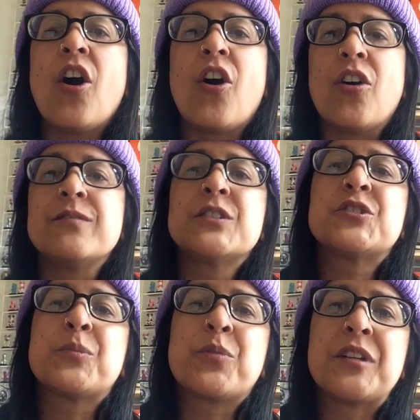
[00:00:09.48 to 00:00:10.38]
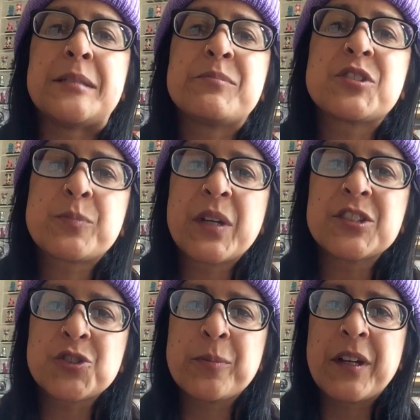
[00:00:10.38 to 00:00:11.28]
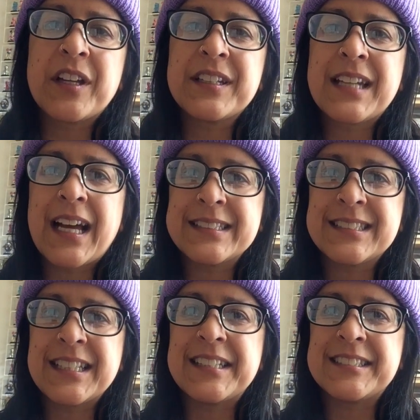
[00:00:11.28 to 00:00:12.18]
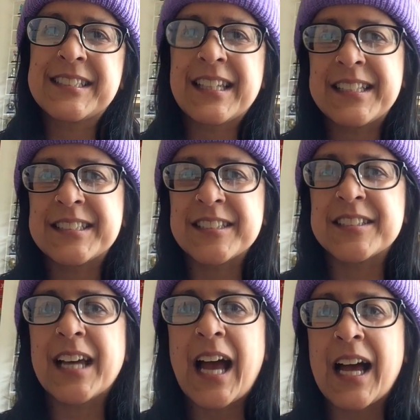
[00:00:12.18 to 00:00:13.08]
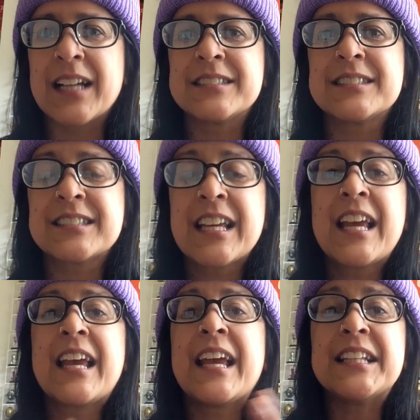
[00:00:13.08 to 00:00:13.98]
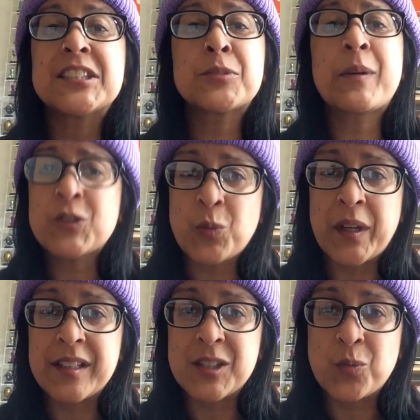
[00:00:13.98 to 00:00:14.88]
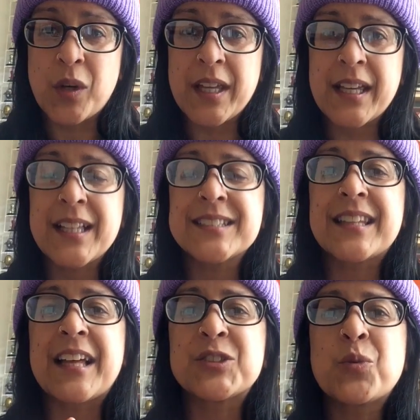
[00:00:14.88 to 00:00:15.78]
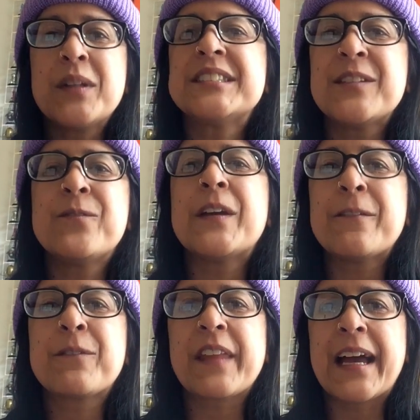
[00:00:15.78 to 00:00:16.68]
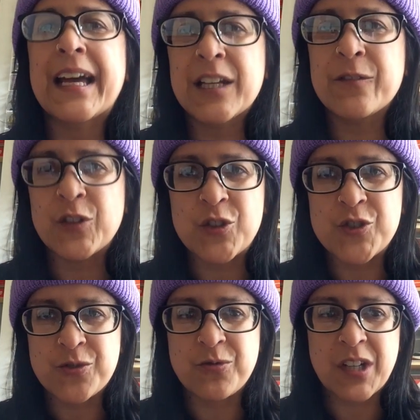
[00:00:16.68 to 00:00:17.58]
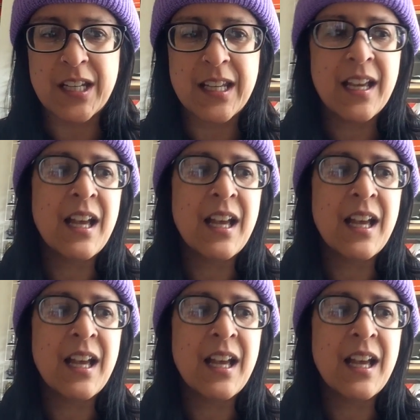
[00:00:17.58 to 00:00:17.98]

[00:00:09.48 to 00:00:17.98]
of Supreme's Spring Summer 19 season, and it's a special week this week. It's their 25th anniversary